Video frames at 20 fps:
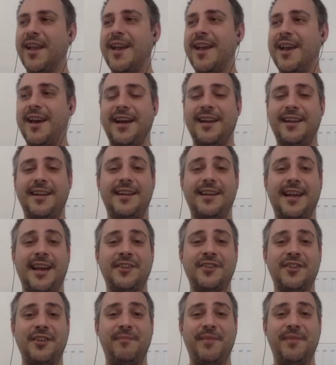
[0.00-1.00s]
And that
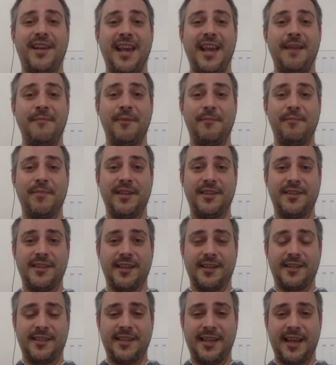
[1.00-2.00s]
actually became a big
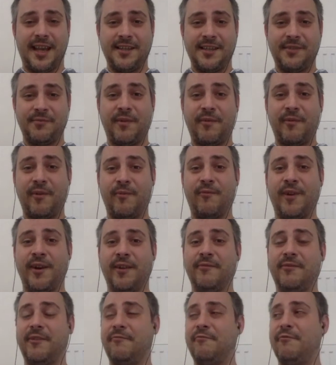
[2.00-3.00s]
success. We were one
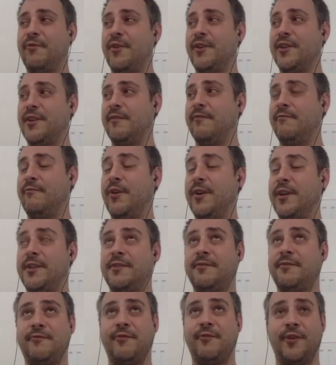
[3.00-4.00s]
of the
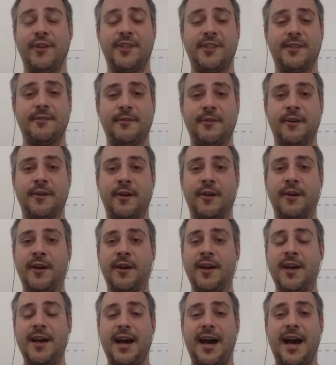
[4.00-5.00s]
world's first
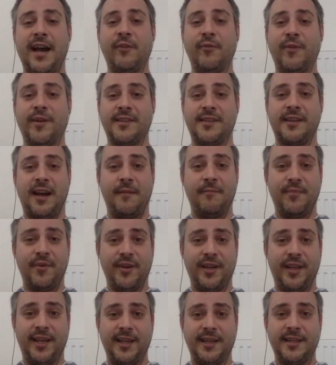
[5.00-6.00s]
iOS
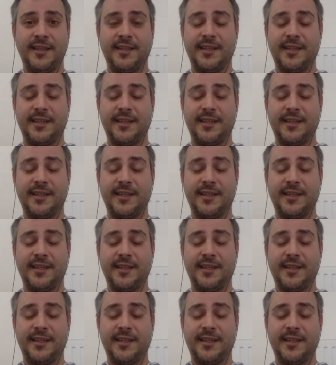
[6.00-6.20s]
companies.